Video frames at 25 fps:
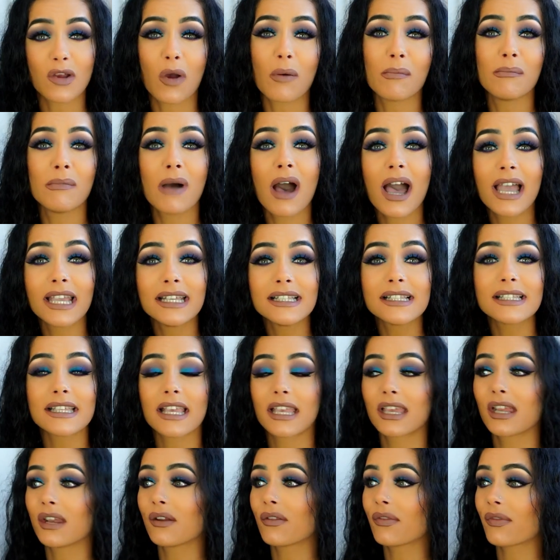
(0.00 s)
our minds,
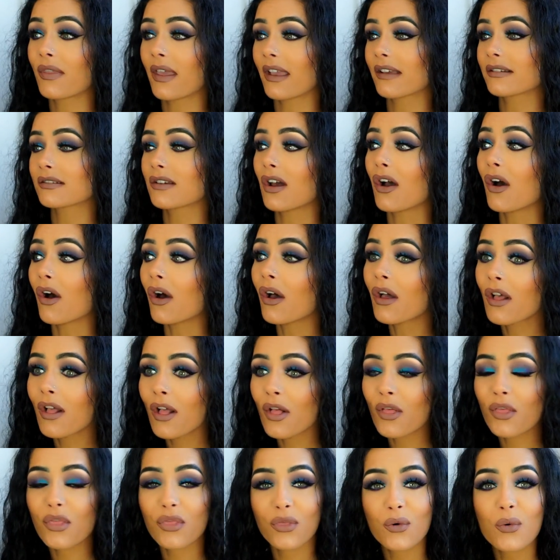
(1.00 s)
it can affect our
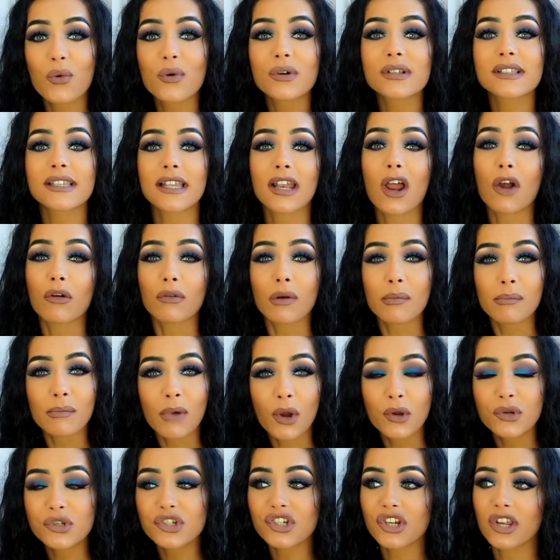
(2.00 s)
thoughts and our
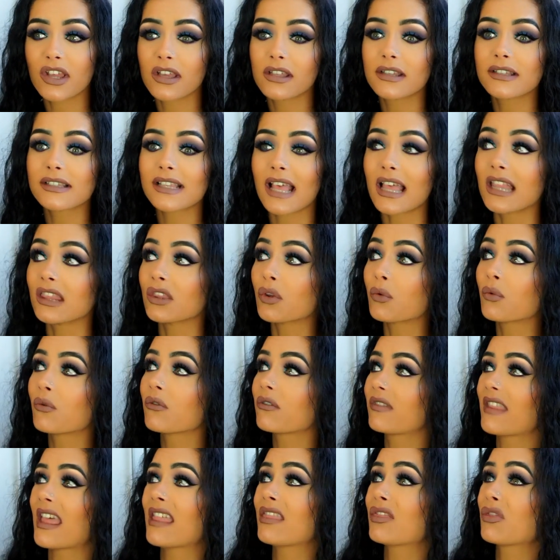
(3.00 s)
emotions and the
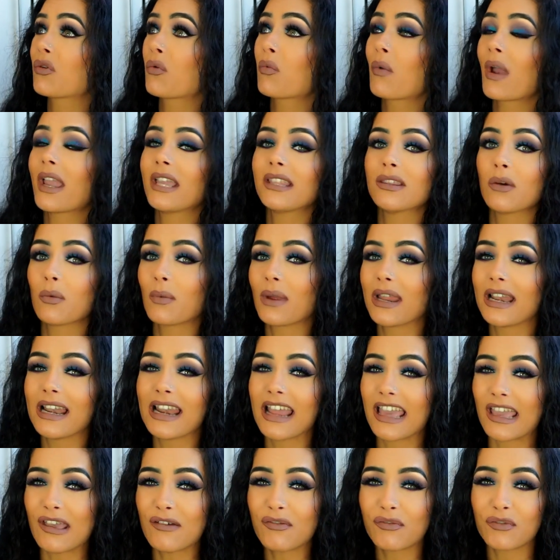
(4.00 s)
then the way that we
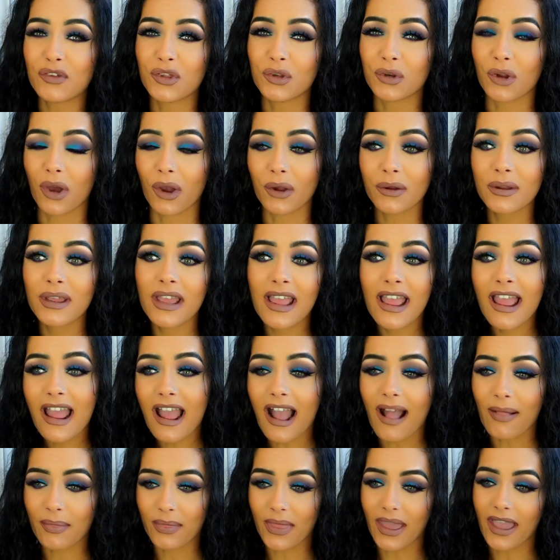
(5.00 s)
live, you know.
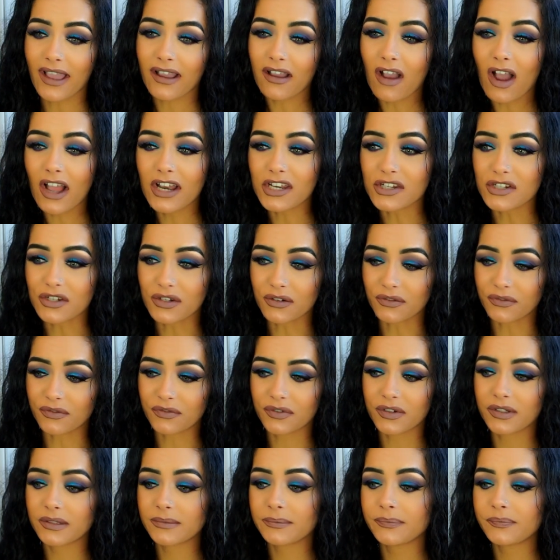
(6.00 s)
And that kind
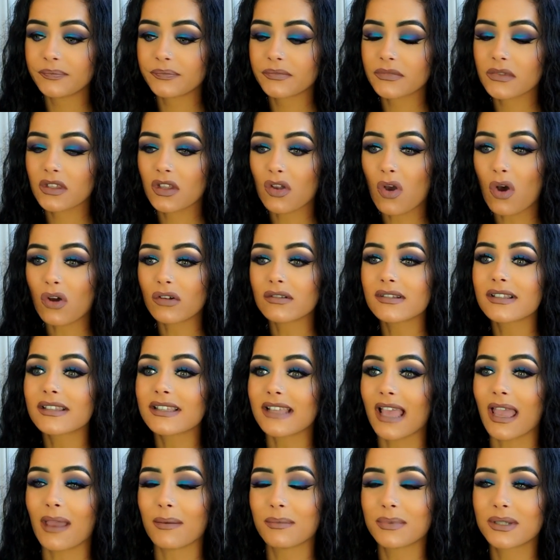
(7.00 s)
of
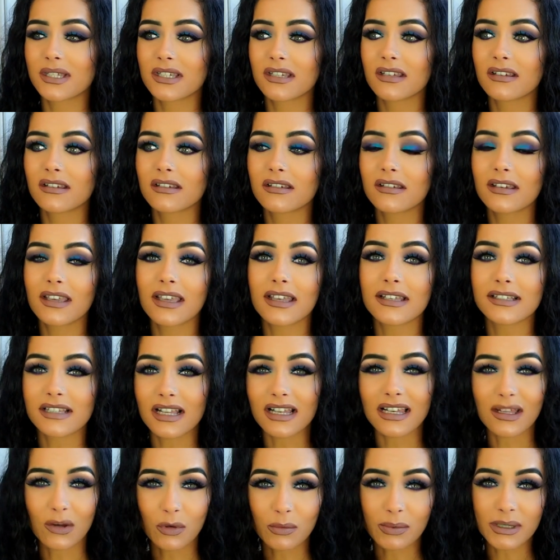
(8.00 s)
concept is a
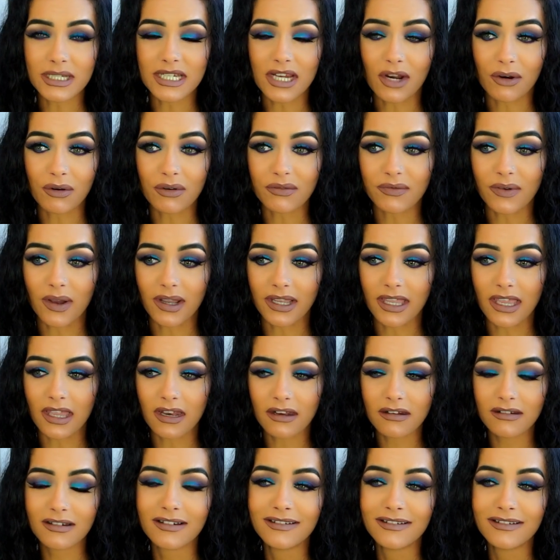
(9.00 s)
little bit terrifying.